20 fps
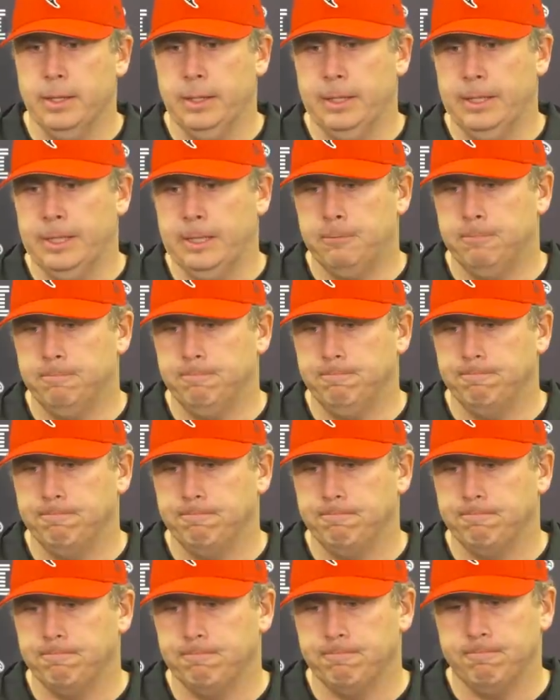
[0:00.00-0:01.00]
Um,
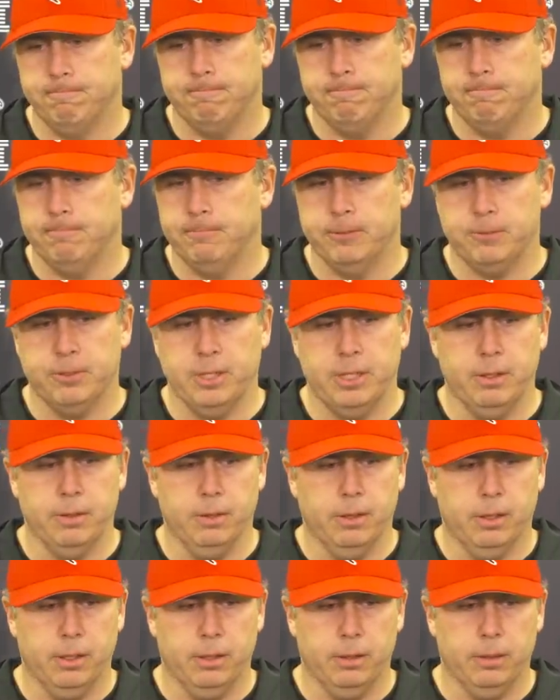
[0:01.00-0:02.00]
I said
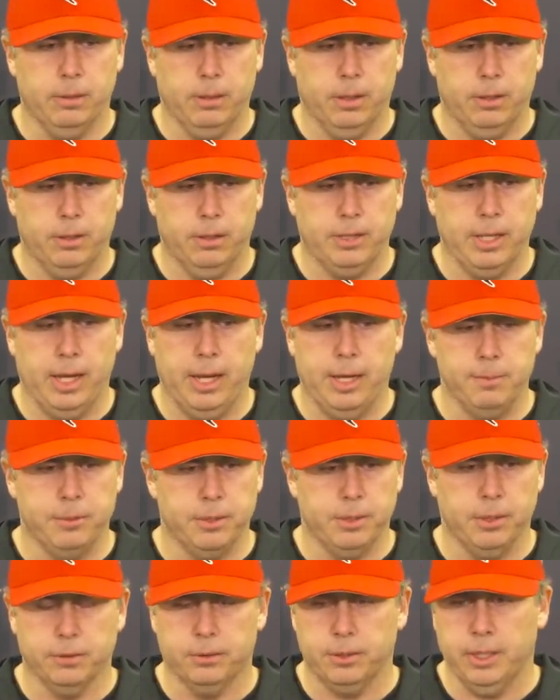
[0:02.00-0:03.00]
it a hundred times,
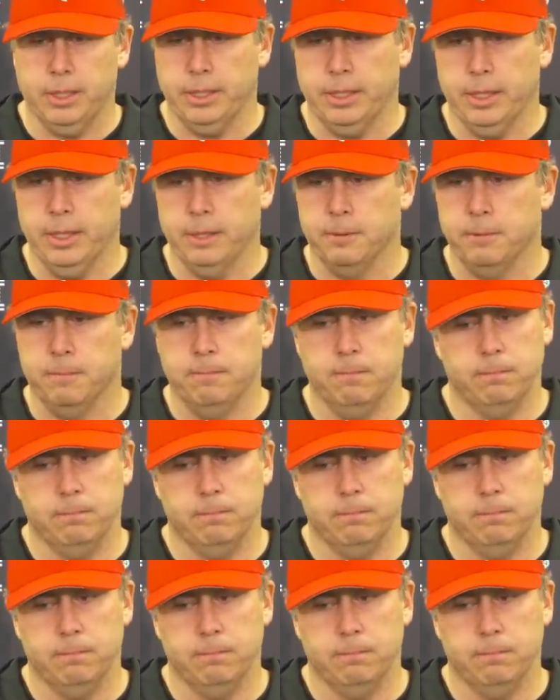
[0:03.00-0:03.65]
and I'll say it again.